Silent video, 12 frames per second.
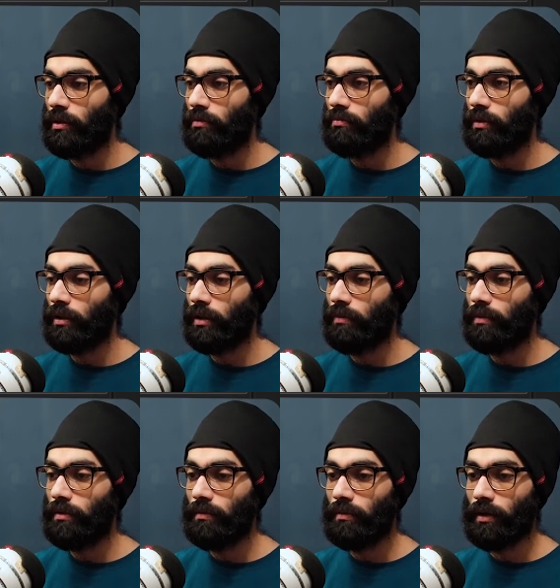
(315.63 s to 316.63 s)
I'm
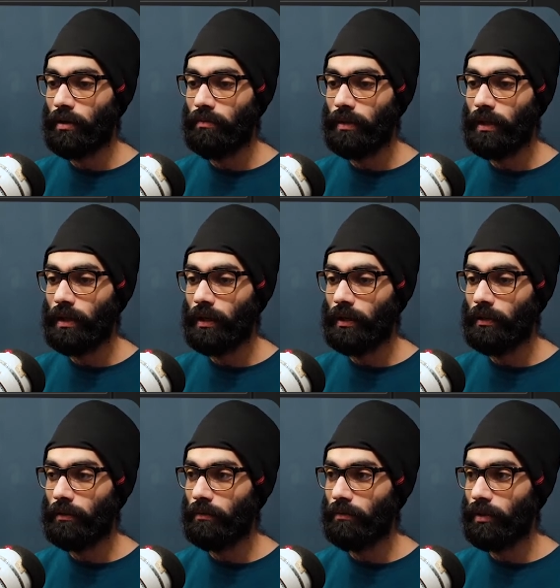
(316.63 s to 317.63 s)
gonna come behind
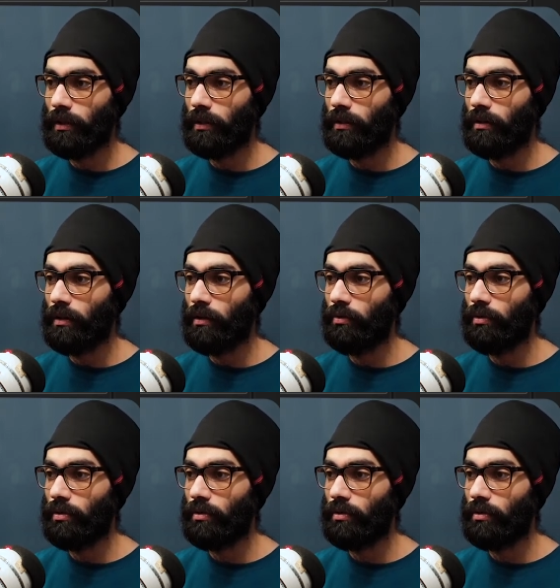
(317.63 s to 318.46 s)
and bring it out